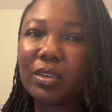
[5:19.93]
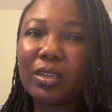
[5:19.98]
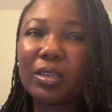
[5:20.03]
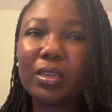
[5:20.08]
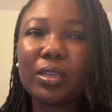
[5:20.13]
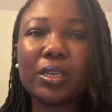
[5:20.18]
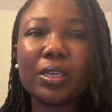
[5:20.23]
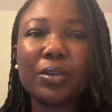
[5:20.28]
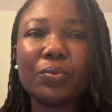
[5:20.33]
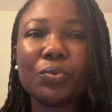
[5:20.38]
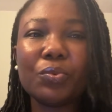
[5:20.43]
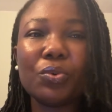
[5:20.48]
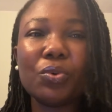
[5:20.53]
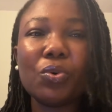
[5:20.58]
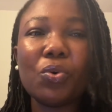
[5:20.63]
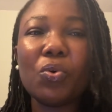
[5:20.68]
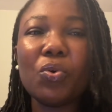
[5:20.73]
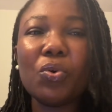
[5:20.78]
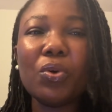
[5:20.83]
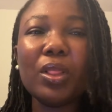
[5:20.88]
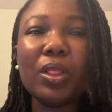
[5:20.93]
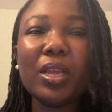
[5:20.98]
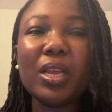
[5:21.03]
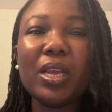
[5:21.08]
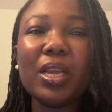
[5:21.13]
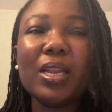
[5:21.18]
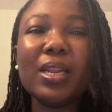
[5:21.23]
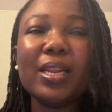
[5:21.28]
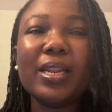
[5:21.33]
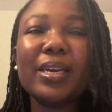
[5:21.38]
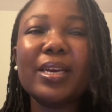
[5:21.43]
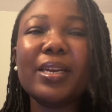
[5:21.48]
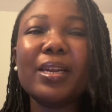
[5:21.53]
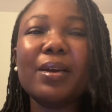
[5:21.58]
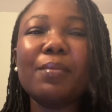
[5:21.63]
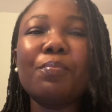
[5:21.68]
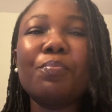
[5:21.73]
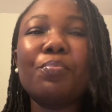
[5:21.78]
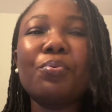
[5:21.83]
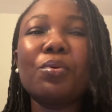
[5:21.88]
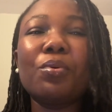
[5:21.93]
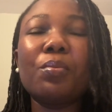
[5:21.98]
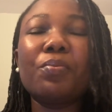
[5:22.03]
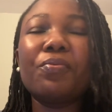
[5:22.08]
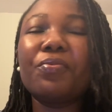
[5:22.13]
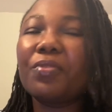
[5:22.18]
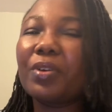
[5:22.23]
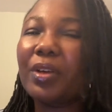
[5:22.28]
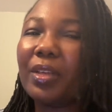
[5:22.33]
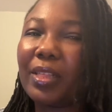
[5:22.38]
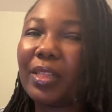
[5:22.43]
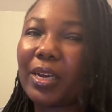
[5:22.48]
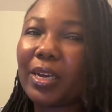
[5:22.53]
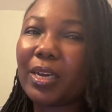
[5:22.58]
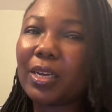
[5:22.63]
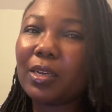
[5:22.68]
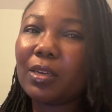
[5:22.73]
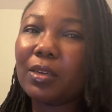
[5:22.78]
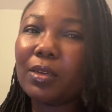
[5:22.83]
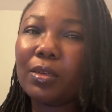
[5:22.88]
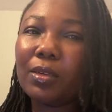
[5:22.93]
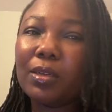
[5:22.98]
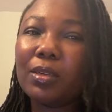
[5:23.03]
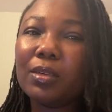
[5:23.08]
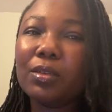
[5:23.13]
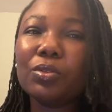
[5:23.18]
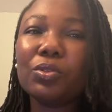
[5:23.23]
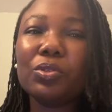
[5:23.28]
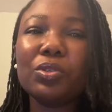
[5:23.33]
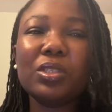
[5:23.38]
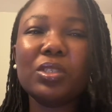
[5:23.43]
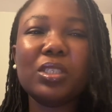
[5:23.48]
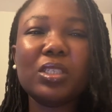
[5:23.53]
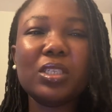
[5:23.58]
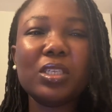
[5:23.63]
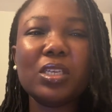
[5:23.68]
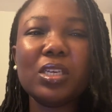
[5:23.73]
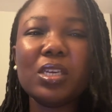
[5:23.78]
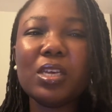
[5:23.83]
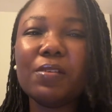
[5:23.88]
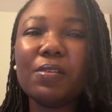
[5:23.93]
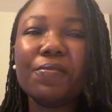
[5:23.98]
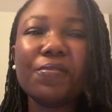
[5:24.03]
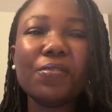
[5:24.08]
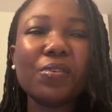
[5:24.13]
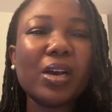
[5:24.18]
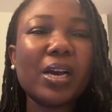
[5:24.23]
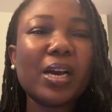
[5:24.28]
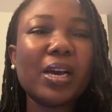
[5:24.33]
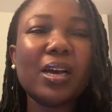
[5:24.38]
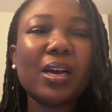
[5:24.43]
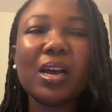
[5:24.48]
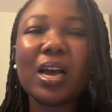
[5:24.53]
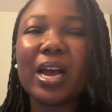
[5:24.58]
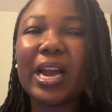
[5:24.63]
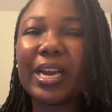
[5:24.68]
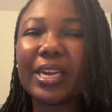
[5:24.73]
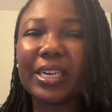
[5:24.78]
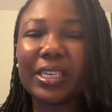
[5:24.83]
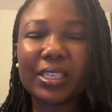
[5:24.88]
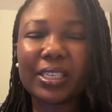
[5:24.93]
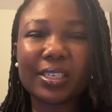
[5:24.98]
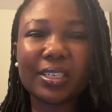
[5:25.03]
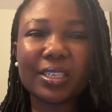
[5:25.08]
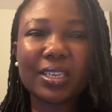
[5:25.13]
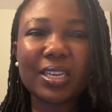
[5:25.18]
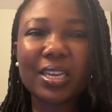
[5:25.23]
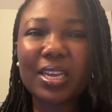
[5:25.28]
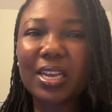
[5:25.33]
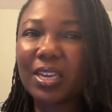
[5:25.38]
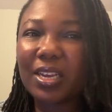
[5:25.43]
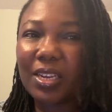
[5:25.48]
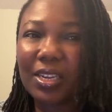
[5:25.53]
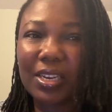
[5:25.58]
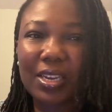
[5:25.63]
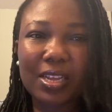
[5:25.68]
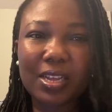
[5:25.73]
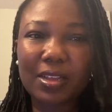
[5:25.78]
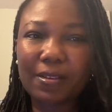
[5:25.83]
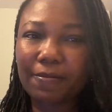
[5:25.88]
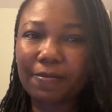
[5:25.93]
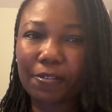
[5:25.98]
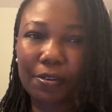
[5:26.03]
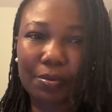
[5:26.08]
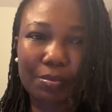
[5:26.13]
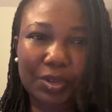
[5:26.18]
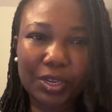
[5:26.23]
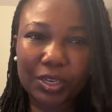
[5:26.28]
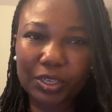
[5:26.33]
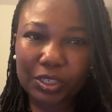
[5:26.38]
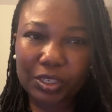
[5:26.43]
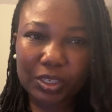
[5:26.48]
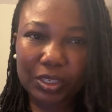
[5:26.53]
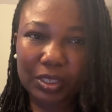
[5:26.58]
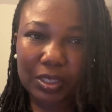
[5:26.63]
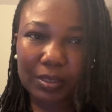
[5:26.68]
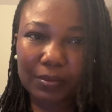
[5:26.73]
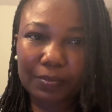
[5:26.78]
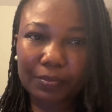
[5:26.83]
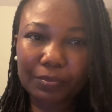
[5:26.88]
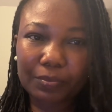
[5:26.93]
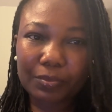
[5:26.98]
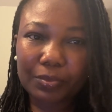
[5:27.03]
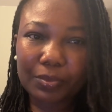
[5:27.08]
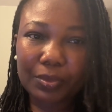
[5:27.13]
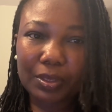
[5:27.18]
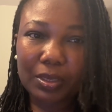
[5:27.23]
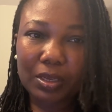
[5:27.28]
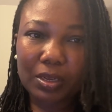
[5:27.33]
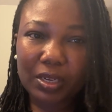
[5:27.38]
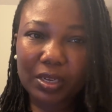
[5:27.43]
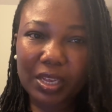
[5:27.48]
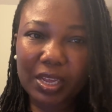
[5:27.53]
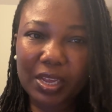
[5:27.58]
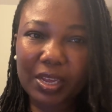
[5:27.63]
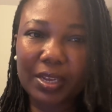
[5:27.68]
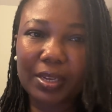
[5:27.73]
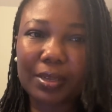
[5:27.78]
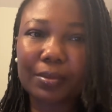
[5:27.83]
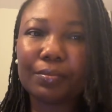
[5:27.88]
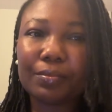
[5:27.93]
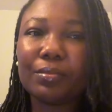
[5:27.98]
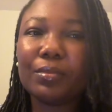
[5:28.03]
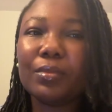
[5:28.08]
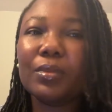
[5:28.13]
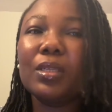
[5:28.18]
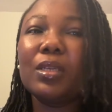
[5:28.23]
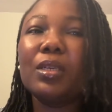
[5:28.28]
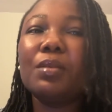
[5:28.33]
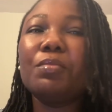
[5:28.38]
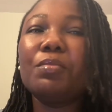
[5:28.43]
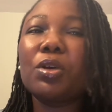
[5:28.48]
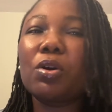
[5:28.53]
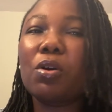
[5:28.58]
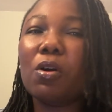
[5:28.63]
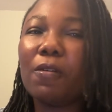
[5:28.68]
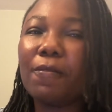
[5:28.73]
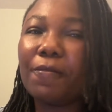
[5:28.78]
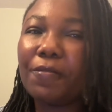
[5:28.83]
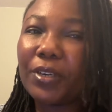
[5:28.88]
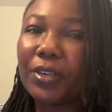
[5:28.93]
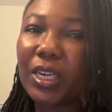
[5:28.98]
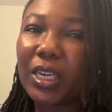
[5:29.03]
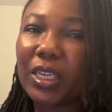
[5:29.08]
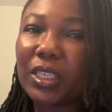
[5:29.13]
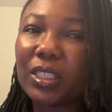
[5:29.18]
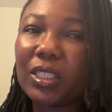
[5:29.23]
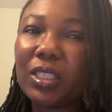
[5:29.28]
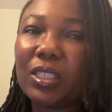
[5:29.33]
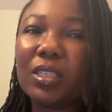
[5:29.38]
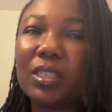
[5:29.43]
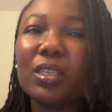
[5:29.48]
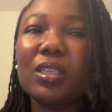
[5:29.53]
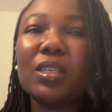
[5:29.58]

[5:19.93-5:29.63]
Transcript: It will only let them probe further to see if you are hiding any information. Okay? Be confident.